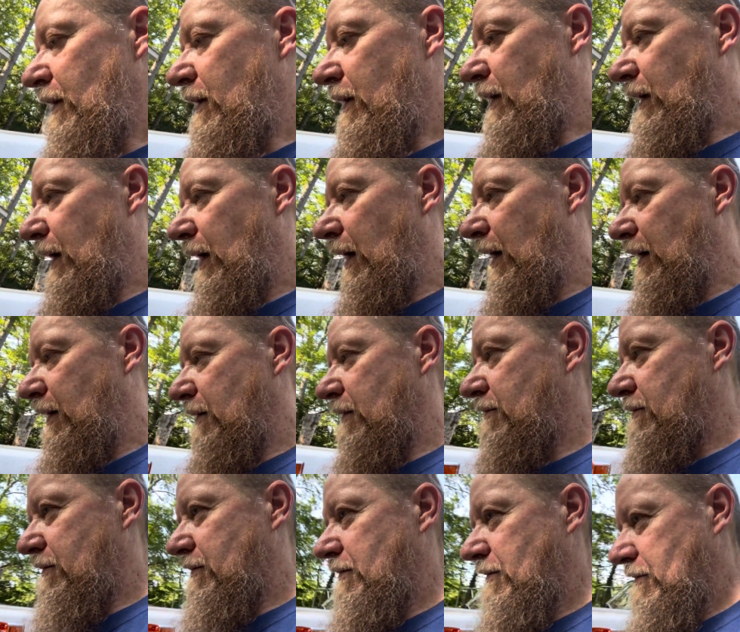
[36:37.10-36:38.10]
the
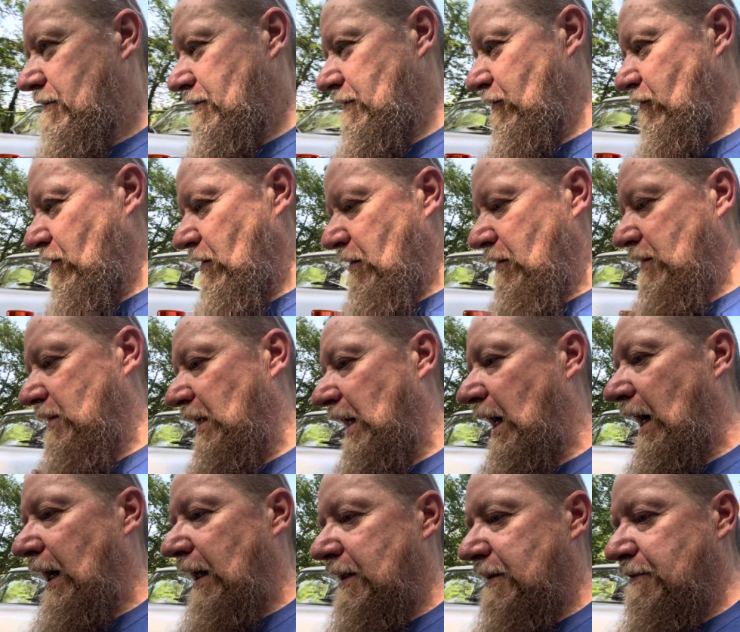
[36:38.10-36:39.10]
wrong
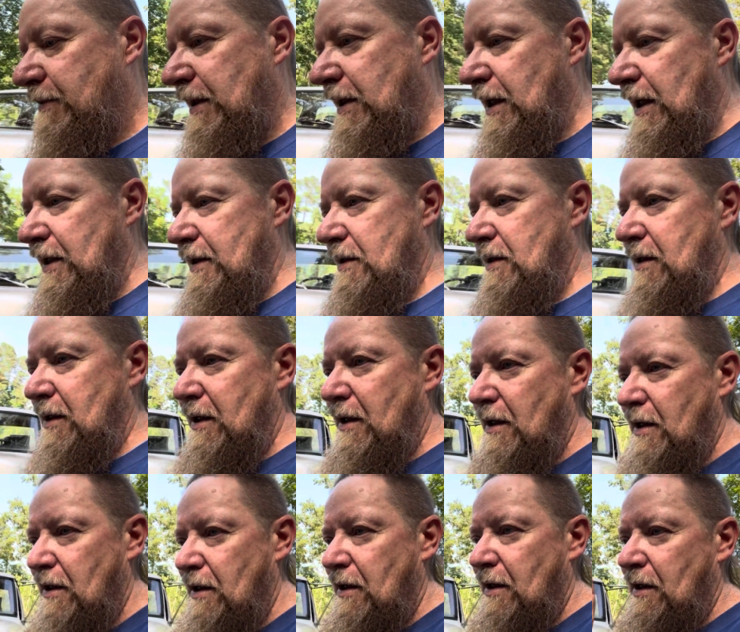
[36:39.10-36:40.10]
size, because
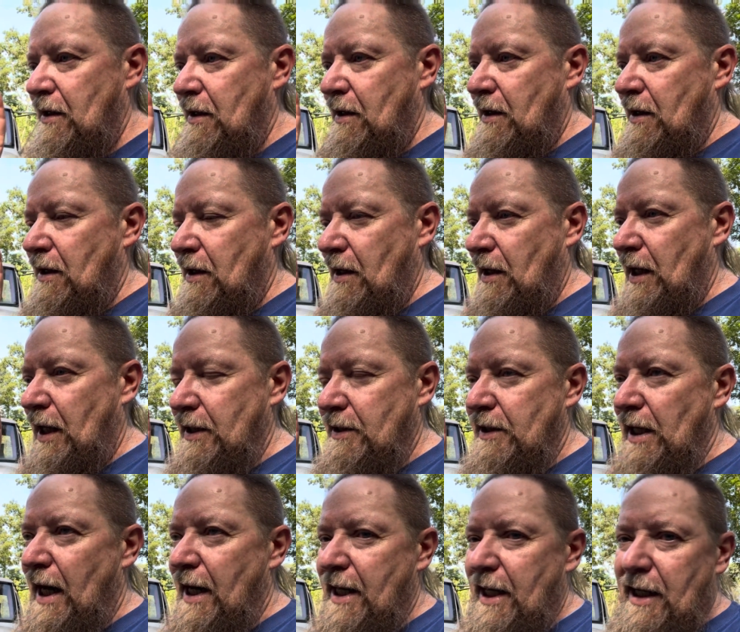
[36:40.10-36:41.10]
it's
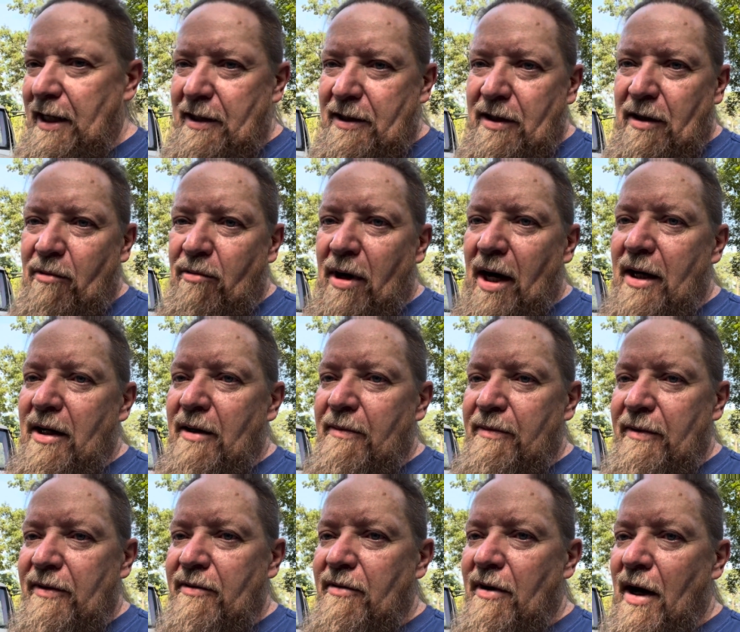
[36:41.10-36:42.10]
not hitting till wide
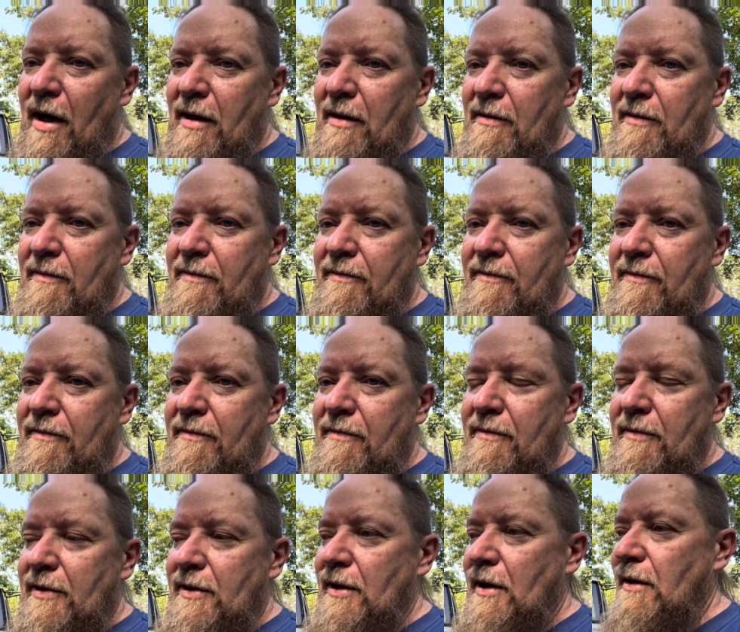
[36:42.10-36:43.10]
open throttle.
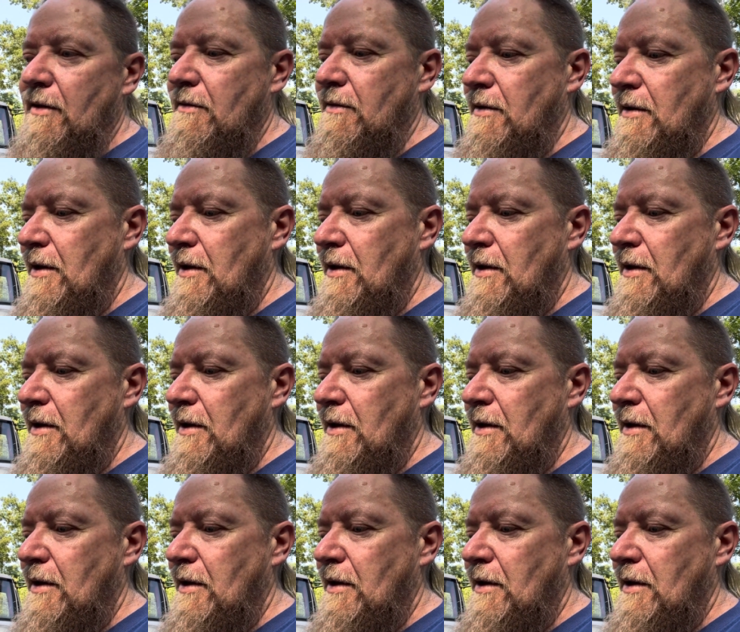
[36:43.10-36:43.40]
So